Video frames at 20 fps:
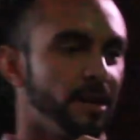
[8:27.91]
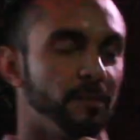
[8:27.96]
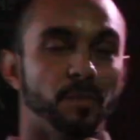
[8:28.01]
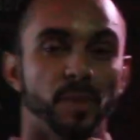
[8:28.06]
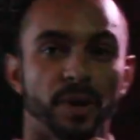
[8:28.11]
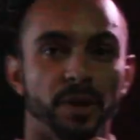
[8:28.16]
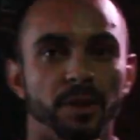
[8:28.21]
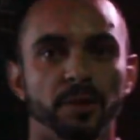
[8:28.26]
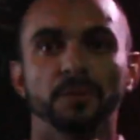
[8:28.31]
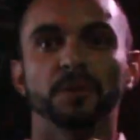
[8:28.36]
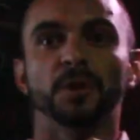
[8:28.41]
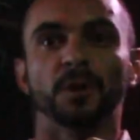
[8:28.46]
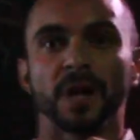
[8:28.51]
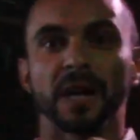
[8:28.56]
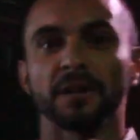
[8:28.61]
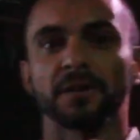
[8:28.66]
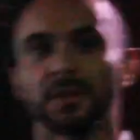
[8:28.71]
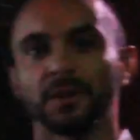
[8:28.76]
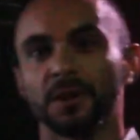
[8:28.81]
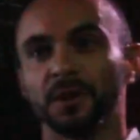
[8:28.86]
But you go
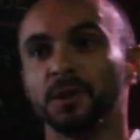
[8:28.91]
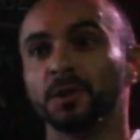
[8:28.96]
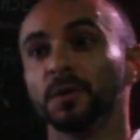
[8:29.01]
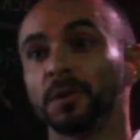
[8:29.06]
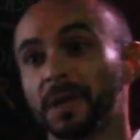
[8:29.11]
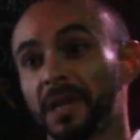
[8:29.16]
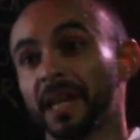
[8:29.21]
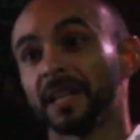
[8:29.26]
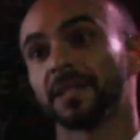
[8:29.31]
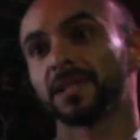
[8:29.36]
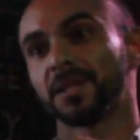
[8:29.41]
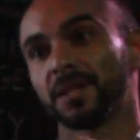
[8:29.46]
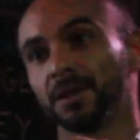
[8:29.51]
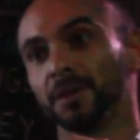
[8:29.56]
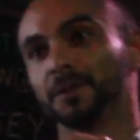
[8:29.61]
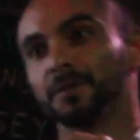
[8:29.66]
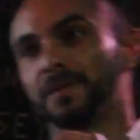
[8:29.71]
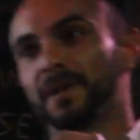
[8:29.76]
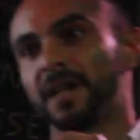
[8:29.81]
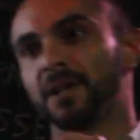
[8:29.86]
out there and you can
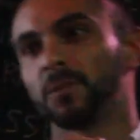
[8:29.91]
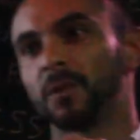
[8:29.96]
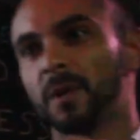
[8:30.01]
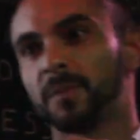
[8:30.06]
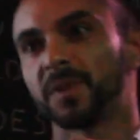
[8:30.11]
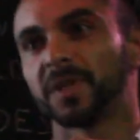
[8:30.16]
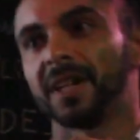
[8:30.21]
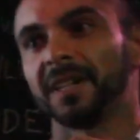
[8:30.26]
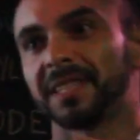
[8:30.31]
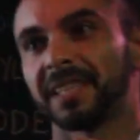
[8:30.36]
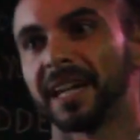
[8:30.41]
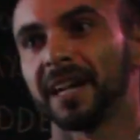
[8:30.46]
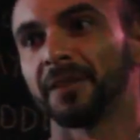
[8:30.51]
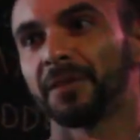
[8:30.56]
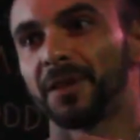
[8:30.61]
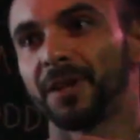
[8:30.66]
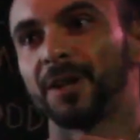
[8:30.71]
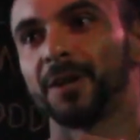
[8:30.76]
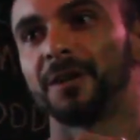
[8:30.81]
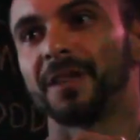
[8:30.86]
still find websites
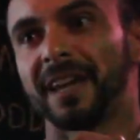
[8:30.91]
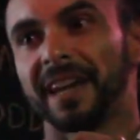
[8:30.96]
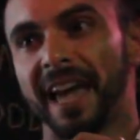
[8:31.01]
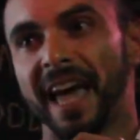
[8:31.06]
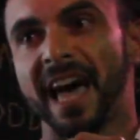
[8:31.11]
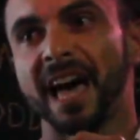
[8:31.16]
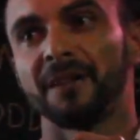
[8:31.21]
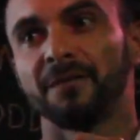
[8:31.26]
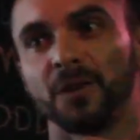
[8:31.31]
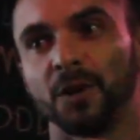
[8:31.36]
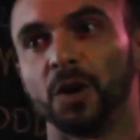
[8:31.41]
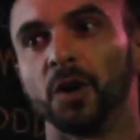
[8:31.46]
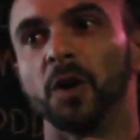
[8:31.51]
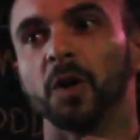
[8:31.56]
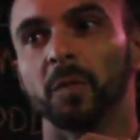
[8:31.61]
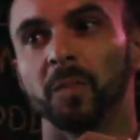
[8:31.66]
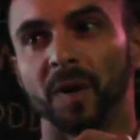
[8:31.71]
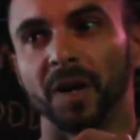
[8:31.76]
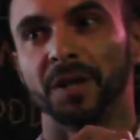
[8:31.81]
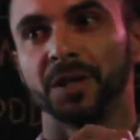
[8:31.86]
out there that have a
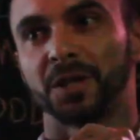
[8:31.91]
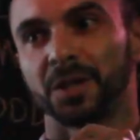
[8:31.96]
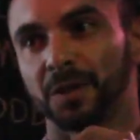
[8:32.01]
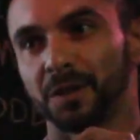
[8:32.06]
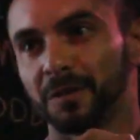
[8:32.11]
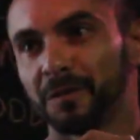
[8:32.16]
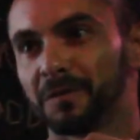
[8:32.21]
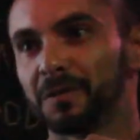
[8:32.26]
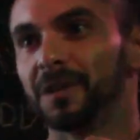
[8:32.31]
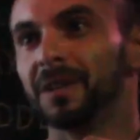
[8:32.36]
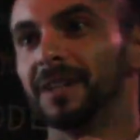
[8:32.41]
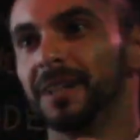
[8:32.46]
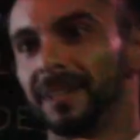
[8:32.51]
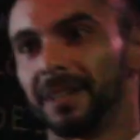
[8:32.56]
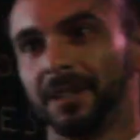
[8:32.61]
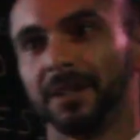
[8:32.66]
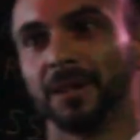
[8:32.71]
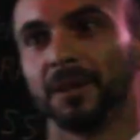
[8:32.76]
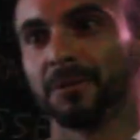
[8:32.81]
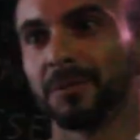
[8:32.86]
whole bunch of,
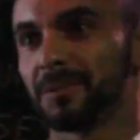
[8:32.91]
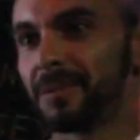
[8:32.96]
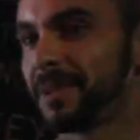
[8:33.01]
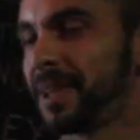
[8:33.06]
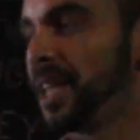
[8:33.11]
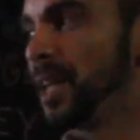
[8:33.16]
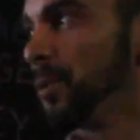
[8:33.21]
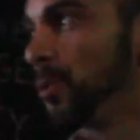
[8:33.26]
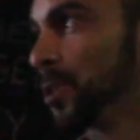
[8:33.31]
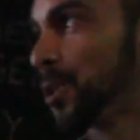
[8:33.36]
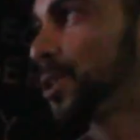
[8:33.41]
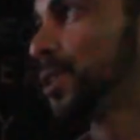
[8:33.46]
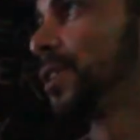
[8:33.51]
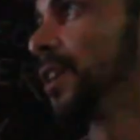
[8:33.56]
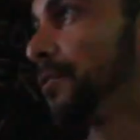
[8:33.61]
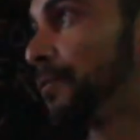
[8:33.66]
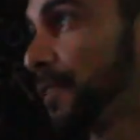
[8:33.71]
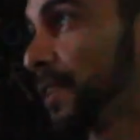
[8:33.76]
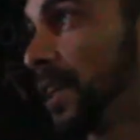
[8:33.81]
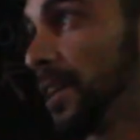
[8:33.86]
keyword
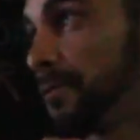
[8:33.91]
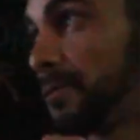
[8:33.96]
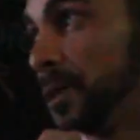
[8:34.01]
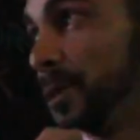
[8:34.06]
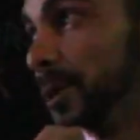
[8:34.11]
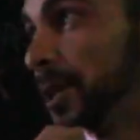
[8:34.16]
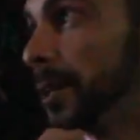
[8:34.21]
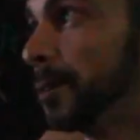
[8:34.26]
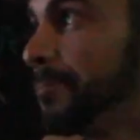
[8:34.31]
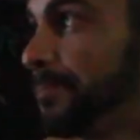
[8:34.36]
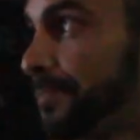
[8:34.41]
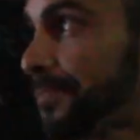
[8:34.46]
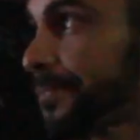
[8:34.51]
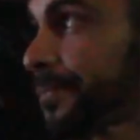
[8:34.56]
stuffing everywhere.